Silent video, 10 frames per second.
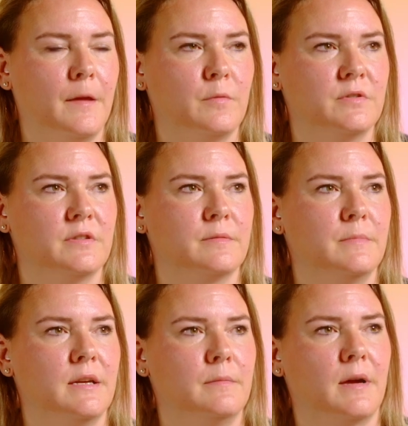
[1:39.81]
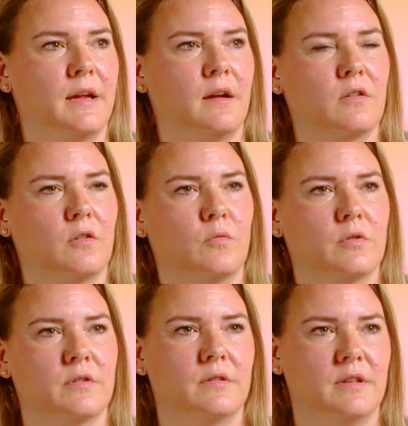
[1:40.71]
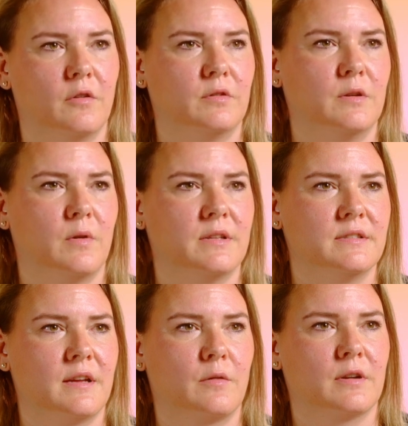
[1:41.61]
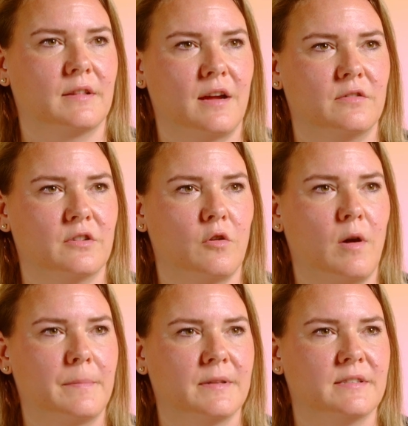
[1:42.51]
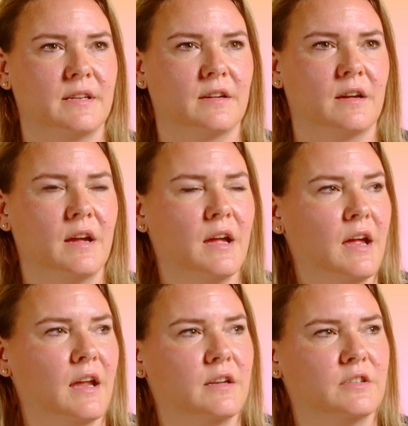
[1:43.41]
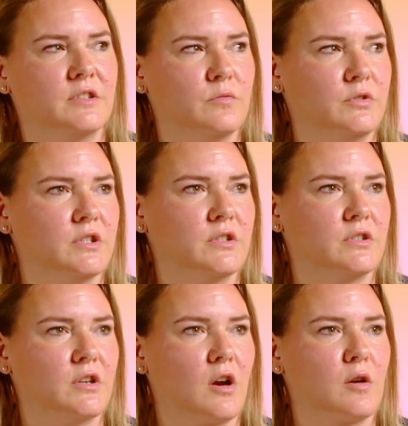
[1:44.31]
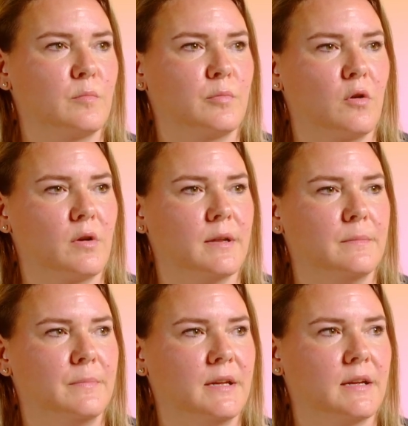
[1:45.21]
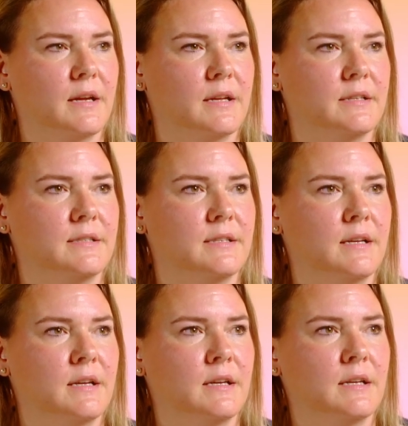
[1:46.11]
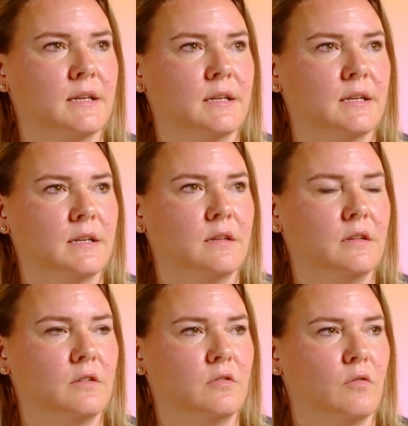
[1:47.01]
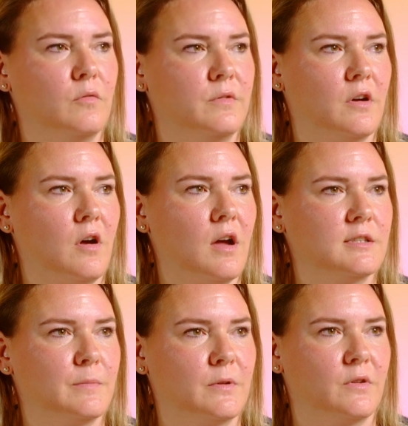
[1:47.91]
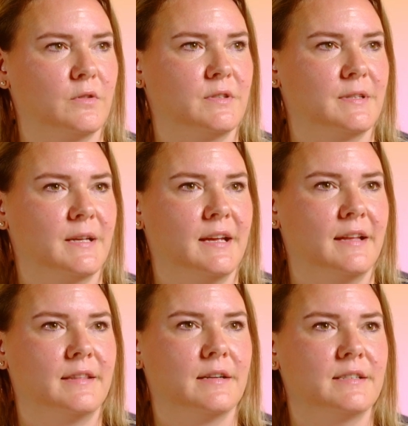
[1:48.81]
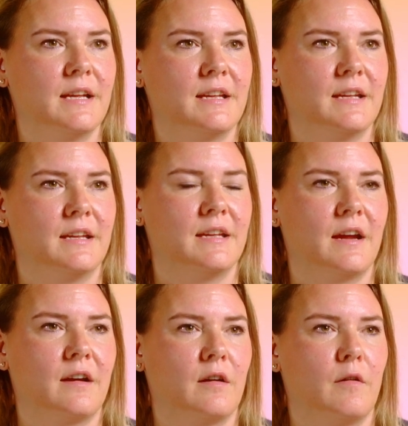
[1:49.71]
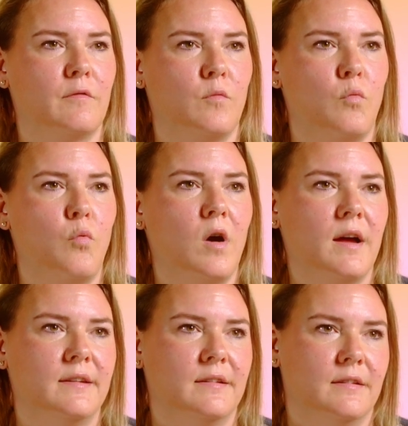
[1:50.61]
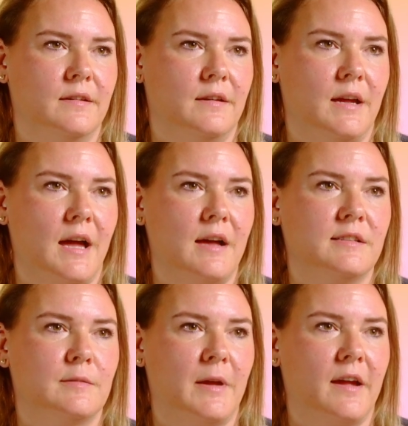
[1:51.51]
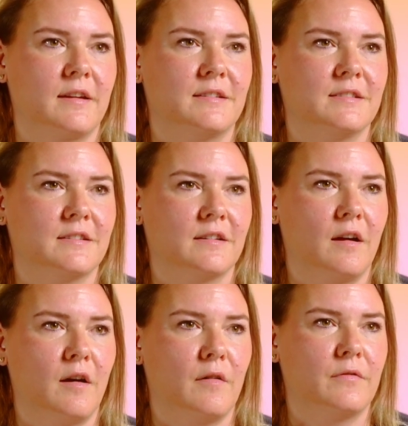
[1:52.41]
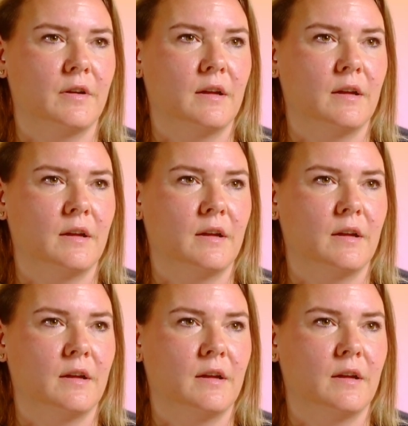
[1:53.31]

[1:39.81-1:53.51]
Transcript: It was just me and my uncle were the only ones that were allowed to go up and see her. And then she was just heartbroken because the hospitals, they're taking care of one aspect of